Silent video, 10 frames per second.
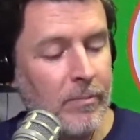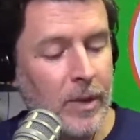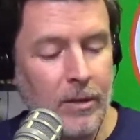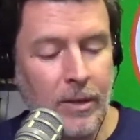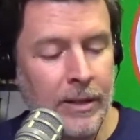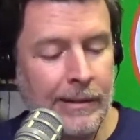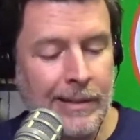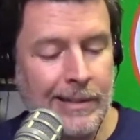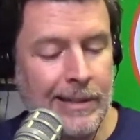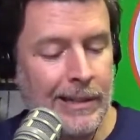
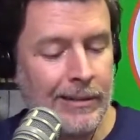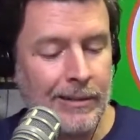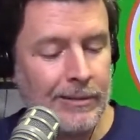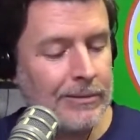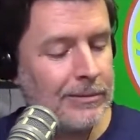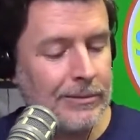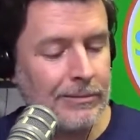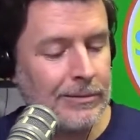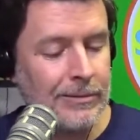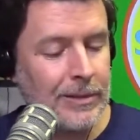Let's see.
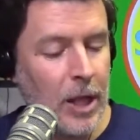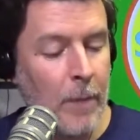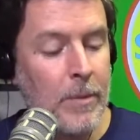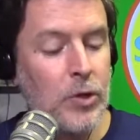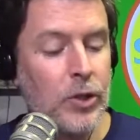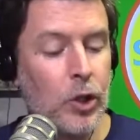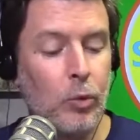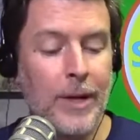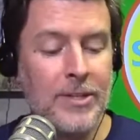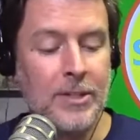A musical
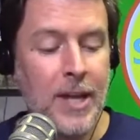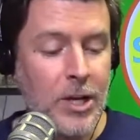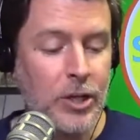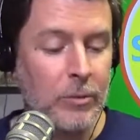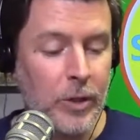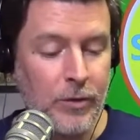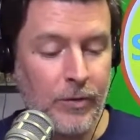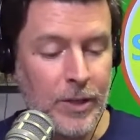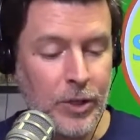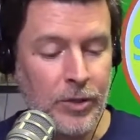recitation, which
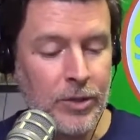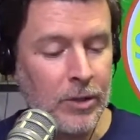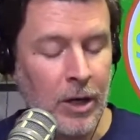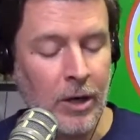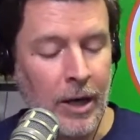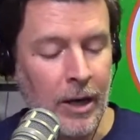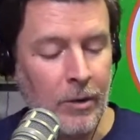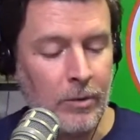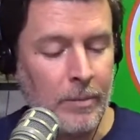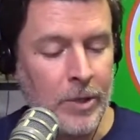features,
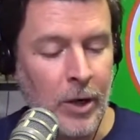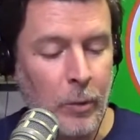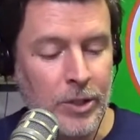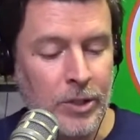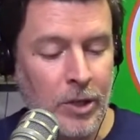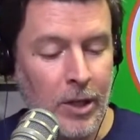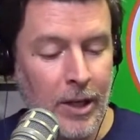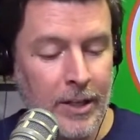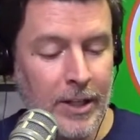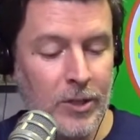which
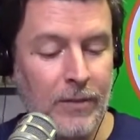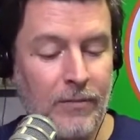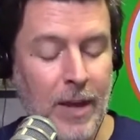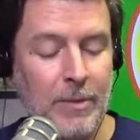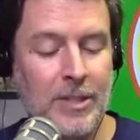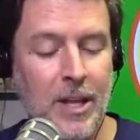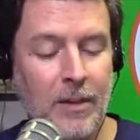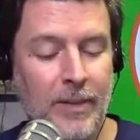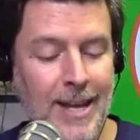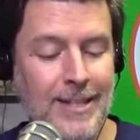tells the famous tale
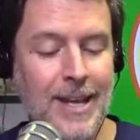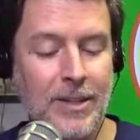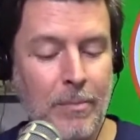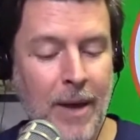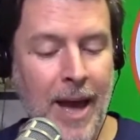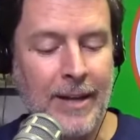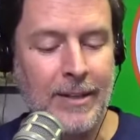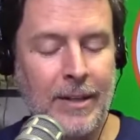of Casey at the Bat.